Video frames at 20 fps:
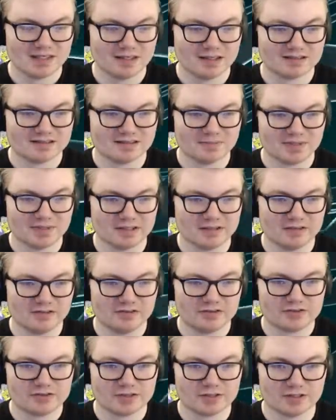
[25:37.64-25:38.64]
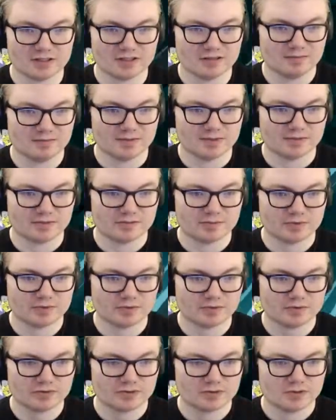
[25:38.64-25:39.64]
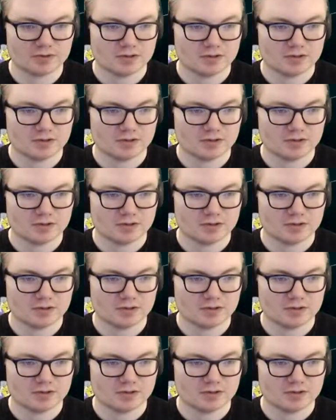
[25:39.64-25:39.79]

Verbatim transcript: that's a parent's job, I suppose.